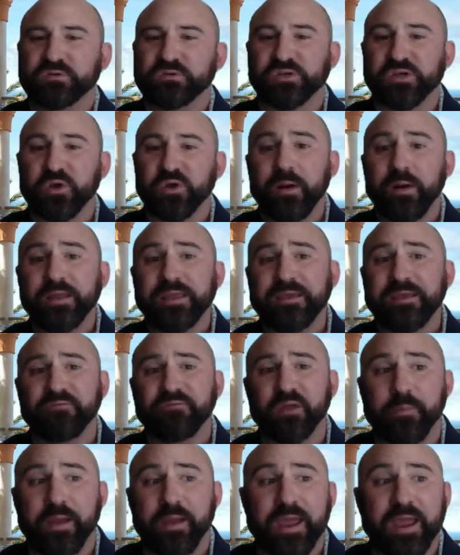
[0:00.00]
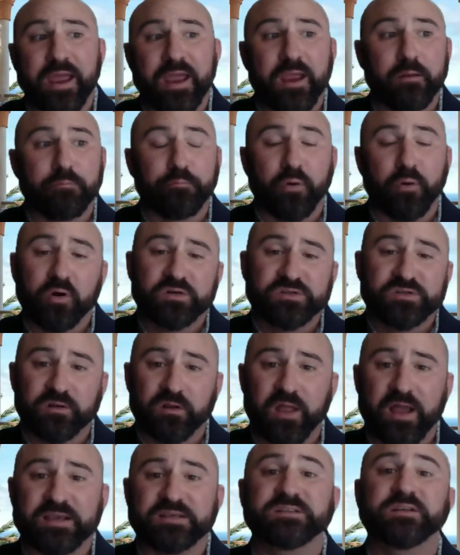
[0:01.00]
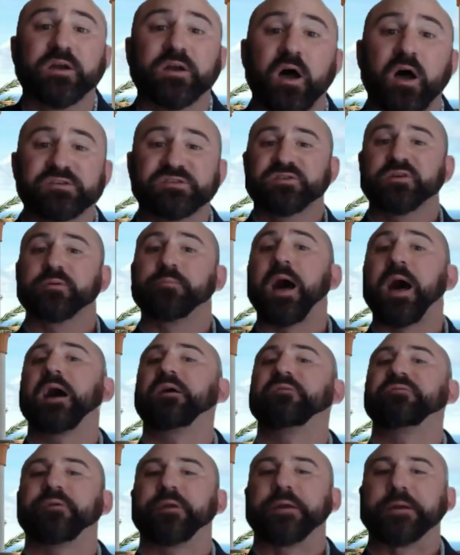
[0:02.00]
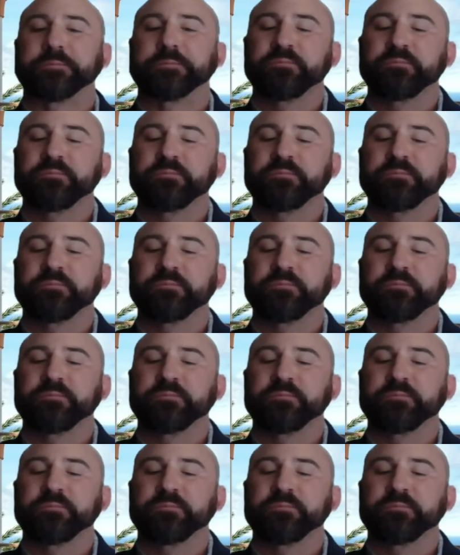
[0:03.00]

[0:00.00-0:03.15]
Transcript: you want to give them a personalized custom offer.